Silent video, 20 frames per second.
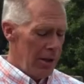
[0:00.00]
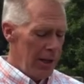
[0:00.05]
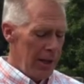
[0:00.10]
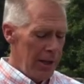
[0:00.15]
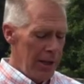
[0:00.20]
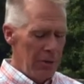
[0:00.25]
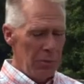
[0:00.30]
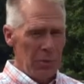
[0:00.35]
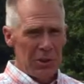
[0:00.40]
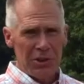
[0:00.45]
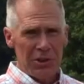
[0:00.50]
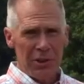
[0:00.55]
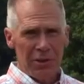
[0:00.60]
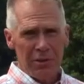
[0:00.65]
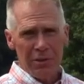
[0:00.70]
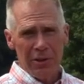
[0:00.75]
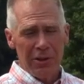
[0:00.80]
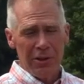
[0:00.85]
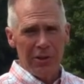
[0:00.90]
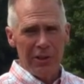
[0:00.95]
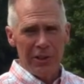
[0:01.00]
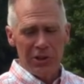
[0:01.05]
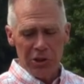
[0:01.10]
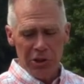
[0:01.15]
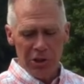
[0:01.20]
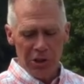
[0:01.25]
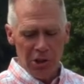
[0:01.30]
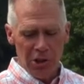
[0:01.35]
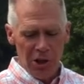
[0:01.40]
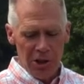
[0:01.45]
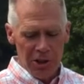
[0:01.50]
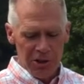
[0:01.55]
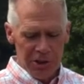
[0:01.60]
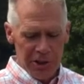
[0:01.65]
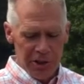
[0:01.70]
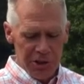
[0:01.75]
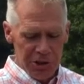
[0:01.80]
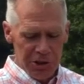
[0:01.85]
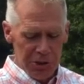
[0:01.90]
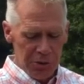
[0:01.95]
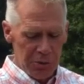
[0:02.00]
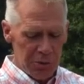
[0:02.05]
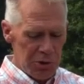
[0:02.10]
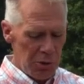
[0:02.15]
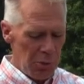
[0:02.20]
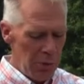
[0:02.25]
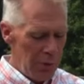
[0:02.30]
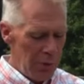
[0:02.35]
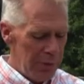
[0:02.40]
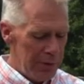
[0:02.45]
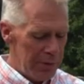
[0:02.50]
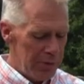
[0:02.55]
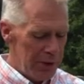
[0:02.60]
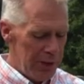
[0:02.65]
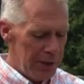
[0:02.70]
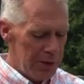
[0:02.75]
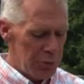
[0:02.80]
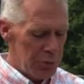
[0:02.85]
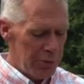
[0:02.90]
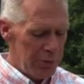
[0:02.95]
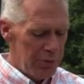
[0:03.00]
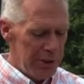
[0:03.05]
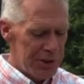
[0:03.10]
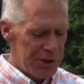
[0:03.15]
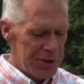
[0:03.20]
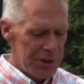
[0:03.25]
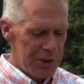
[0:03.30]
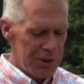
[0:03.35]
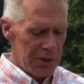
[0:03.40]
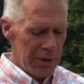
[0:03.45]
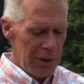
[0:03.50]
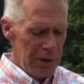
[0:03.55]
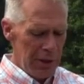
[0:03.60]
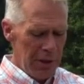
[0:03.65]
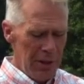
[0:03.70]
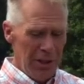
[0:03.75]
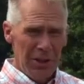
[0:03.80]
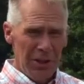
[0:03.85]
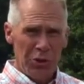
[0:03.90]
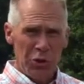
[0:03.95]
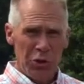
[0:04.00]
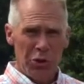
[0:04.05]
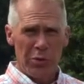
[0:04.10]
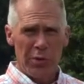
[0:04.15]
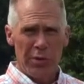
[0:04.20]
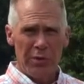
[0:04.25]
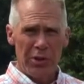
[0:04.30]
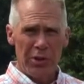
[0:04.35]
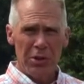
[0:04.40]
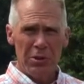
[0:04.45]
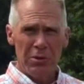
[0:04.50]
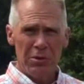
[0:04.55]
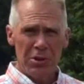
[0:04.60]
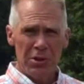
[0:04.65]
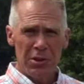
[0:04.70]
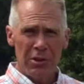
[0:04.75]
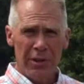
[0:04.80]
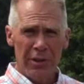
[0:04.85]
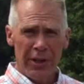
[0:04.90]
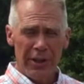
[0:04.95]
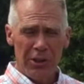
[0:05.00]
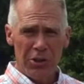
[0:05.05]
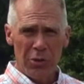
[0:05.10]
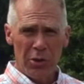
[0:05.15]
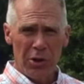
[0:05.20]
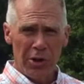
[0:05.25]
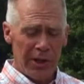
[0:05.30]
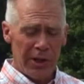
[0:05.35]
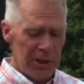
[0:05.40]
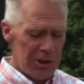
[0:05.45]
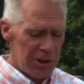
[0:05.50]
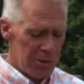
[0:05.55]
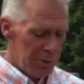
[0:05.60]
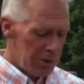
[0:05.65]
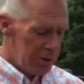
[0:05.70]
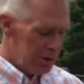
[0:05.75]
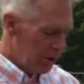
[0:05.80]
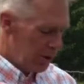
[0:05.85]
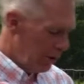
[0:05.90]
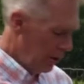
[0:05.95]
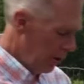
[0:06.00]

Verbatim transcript: uh, which clearly is going to cause issues. So what we've done is we've listened to the reviews and to our customers,